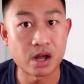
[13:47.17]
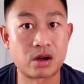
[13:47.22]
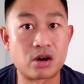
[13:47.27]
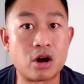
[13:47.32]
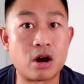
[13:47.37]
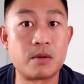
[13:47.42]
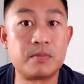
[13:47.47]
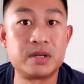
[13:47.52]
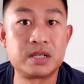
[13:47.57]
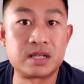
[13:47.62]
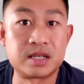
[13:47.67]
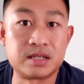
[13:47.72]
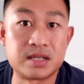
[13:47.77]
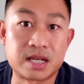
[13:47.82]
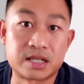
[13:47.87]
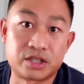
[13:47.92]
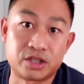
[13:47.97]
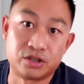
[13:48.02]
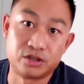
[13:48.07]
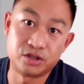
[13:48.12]
common
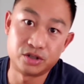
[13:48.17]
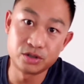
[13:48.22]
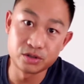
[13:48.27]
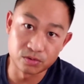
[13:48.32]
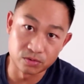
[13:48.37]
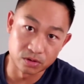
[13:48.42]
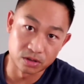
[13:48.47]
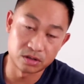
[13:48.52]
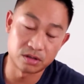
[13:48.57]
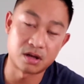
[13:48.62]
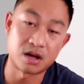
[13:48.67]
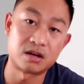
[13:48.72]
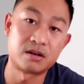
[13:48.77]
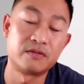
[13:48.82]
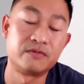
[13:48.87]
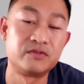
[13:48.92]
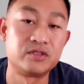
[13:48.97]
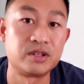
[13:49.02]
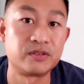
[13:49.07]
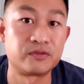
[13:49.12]
connection too, where a lot
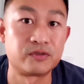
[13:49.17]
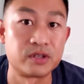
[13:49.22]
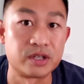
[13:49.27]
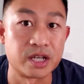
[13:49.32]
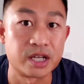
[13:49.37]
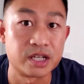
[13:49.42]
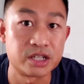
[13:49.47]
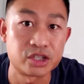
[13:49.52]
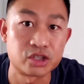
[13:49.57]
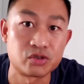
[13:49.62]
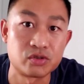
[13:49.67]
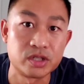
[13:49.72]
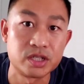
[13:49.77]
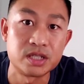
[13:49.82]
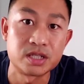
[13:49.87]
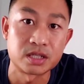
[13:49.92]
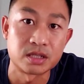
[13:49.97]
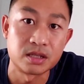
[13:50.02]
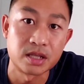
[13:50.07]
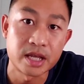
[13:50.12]
of different
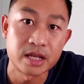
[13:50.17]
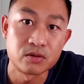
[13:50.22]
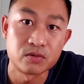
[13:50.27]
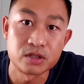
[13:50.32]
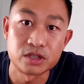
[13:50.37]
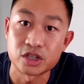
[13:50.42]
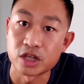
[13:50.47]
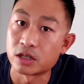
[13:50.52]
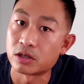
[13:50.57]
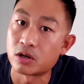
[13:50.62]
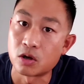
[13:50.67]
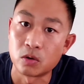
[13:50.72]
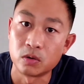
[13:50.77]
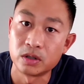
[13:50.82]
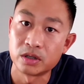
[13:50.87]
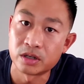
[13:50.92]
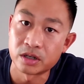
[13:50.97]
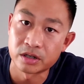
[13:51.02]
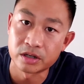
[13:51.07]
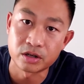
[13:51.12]
histories and language and
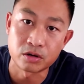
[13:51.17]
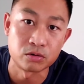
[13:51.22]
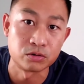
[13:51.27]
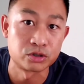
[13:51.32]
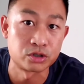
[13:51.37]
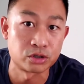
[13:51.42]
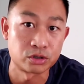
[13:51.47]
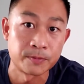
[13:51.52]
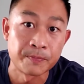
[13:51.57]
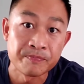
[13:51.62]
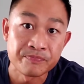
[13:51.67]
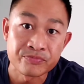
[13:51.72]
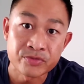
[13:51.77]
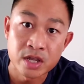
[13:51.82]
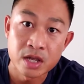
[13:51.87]
culinary culture